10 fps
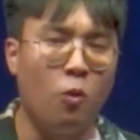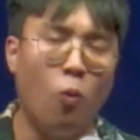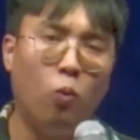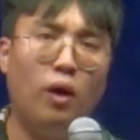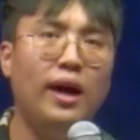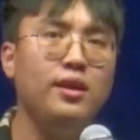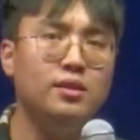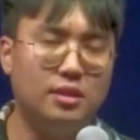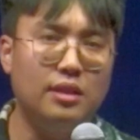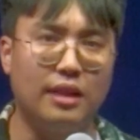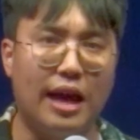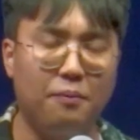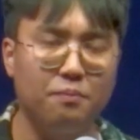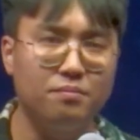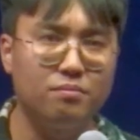why is it that
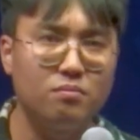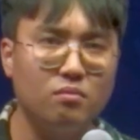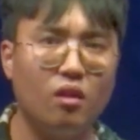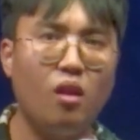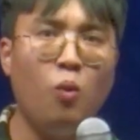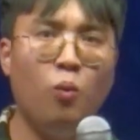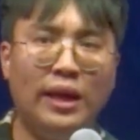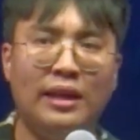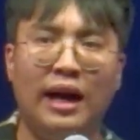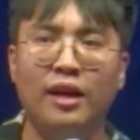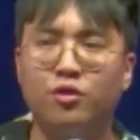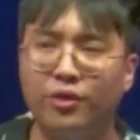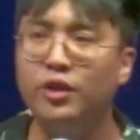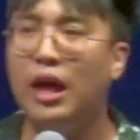when I try to